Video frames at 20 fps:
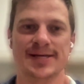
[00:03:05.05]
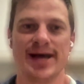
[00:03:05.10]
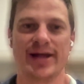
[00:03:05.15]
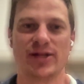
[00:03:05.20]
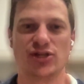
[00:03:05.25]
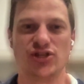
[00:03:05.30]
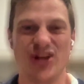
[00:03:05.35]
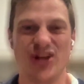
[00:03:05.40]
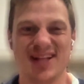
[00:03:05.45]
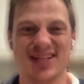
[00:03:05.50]

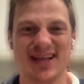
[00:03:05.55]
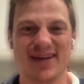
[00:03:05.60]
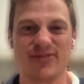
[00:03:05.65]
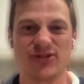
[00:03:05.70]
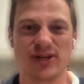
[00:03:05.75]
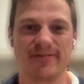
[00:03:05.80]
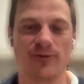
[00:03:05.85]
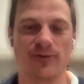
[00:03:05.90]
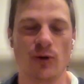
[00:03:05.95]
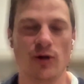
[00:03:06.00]
And Sheehan's
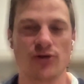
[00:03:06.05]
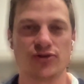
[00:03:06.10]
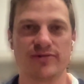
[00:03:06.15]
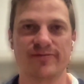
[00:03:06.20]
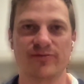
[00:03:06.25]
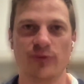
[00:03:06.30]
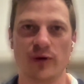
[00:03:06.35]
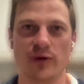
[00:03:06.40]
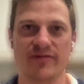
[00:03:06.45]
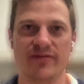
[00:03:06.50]
averaging
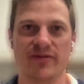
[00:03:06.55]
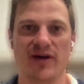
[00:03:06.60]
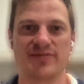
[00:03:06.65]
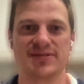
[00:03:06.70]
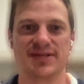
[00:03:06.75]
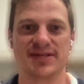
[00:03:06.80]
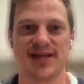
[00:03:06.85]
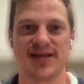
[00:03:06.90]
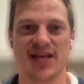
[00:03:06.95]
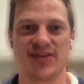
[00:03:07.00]

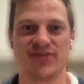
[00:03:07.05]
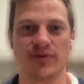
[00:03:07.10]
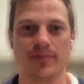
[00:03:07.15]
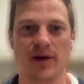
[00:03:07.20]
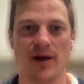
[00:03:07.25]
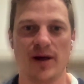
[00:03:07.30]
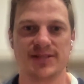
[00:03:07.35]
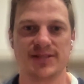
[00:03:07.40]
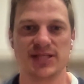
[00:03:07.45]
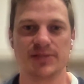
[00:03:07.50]
445 successful
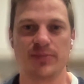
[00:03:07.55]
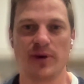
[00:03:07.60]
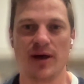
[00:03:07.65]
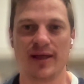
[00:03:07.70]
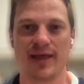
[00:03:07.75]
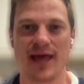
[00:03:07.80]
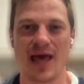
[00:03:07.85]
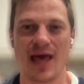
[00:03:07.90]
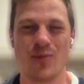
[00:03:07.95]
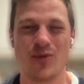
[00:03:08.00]
passes
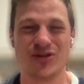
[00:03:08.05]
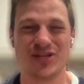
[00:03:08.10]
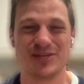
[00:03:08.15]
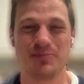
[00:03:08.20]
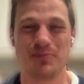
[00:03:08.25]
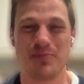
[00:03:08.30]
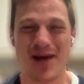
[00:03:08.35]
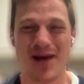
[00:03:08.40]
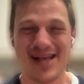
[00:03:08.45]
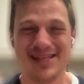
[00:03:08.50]
per game, which
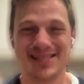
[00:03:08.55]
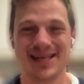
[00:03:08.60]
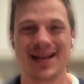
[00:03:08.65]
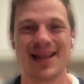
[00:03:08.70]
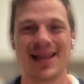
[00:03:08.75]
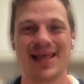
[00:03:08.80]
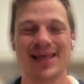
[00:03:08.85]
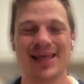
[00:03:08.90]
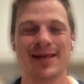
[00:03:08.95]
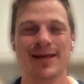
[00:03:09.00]
is
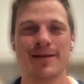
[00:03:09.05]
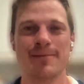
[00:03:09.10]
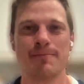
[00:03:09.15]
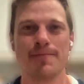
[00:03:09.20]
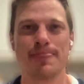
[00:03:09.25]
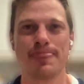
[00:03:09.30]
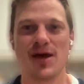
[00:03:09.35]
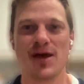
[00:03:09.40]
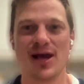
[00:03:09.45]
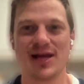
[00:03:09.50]
basically
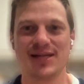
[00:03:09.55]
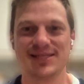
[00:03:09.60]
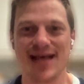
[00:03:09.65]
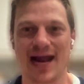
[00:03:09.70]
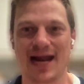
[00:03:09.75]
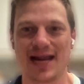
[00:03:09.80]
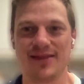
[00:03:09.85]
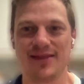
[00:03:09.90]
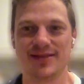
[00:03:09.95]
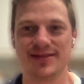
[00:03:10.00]

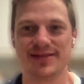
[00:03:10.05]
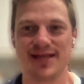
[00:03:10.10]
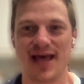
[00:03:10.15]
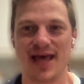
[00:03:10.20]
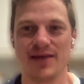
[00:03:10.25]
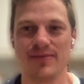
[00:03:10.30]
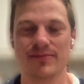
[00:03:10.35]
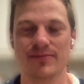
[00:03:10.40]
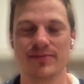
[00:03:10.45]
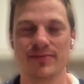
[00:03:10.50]
exactly the
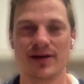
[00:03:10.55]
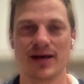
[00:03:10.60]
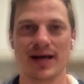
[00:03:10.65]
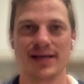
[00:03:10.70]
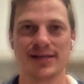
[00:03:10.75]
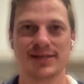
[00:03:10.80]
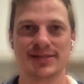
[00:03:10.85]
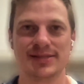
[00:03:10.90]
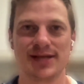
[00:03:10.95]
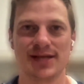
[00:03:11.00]
same
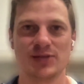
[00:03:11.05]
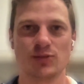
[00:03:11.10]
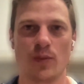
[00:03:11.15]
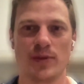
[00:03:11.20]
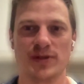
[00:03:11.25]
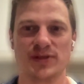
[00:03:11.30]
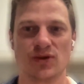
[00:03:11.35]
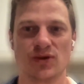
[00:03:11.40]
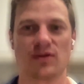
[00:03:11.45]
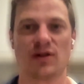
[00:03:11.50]
as
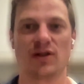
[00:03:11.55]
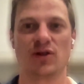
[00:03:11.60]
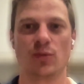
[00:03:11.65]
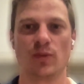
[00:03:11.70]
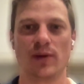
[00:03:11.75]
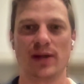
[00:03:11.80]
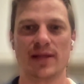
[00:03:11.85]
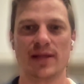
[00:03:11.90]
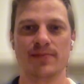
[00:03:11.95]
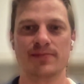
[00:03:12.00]
what we saw under
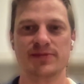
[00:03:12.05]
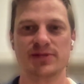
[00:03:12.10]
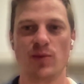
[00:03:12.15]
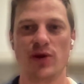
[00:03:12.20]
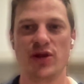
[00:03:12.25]
Luke Williams.